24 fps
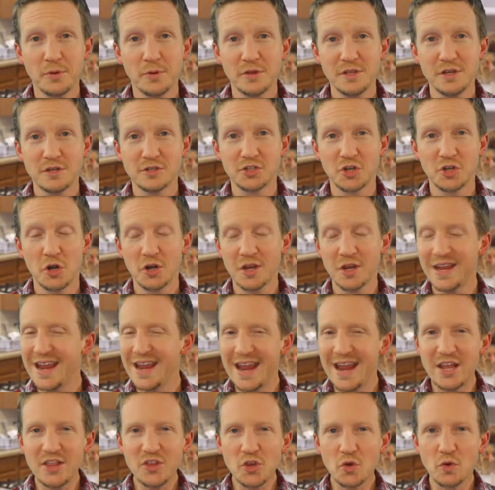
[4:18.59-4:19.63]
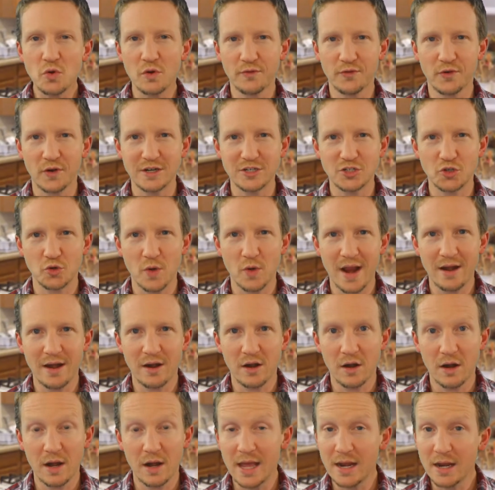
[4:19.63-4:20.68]
to put your turkey in your
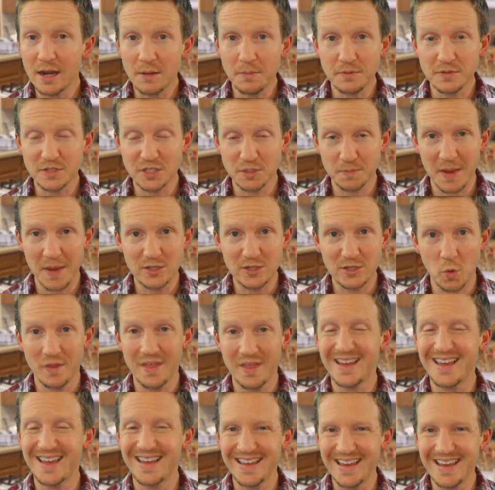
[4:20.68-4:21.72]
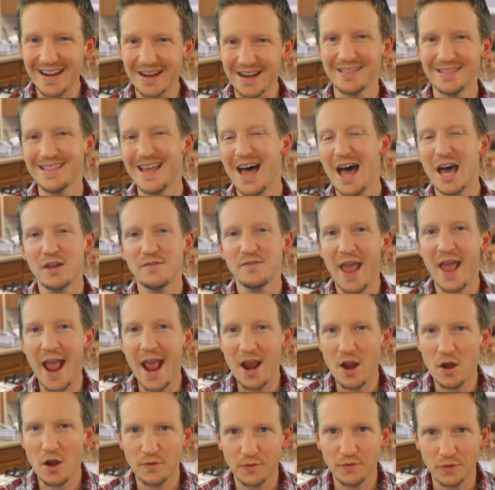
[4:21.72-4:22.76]
refrigerator in a space where they can get a lot of
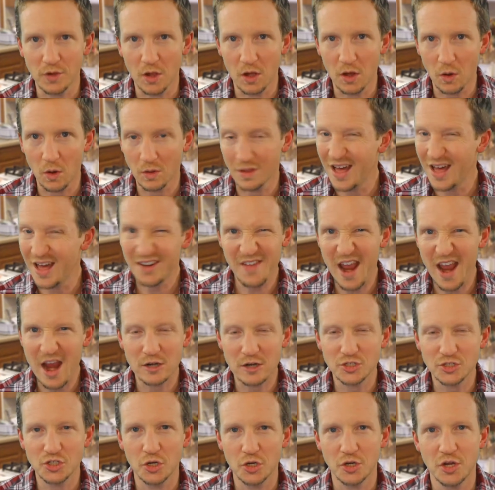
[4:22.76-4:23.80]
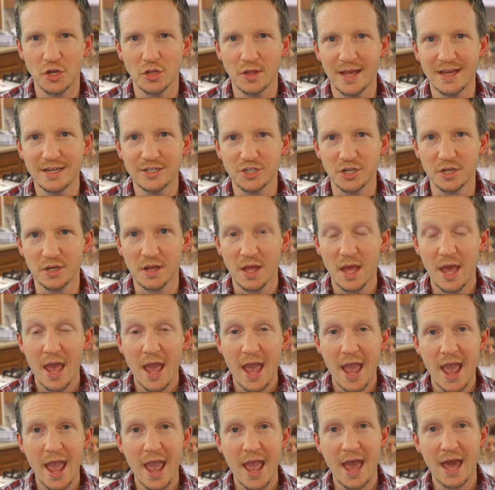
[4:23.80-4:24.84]
airflow, a lot of air circulation,
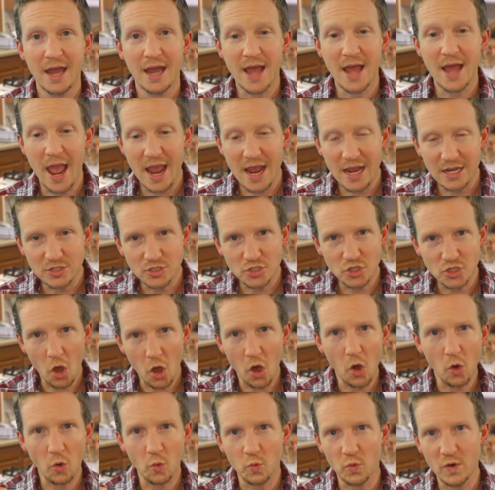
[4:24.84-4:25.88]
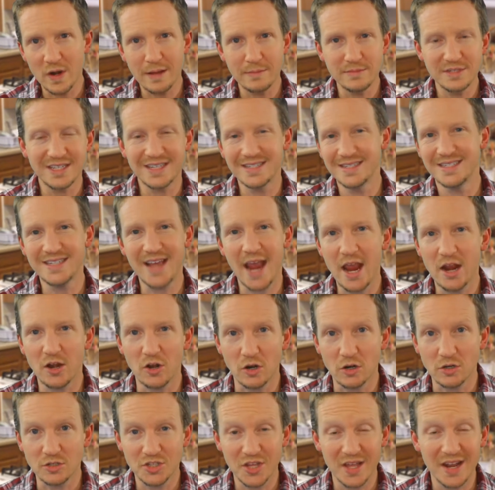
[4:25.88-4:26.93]
and a tall rimmed
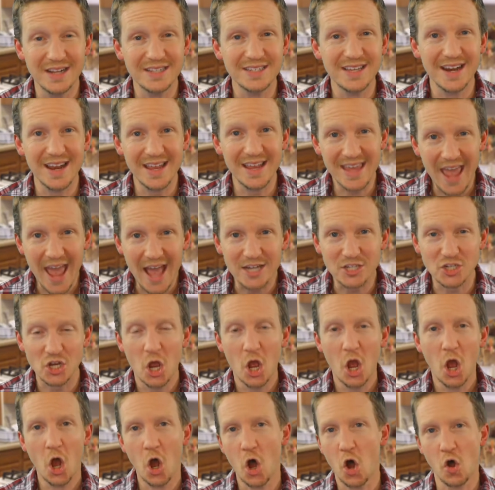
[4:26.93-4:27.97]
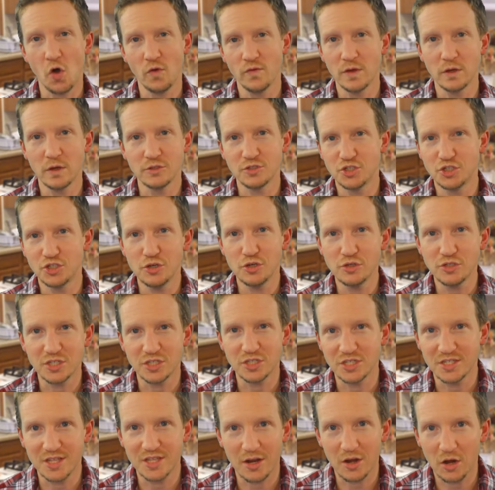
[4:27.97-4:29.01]
container so that it's going to catch all those
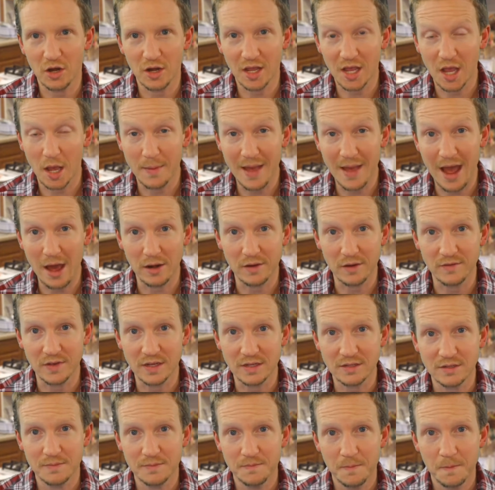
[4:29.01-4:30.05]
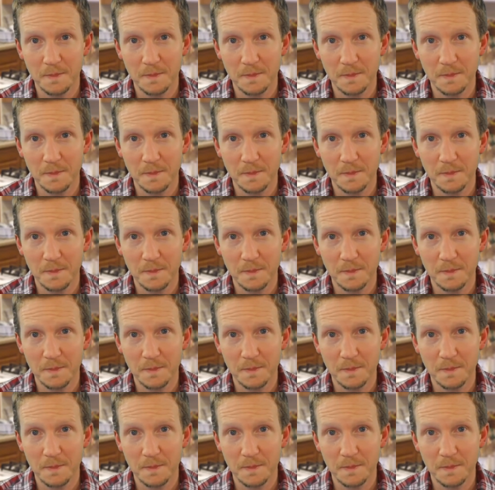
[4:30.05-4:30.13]
juices that are going to come out of it.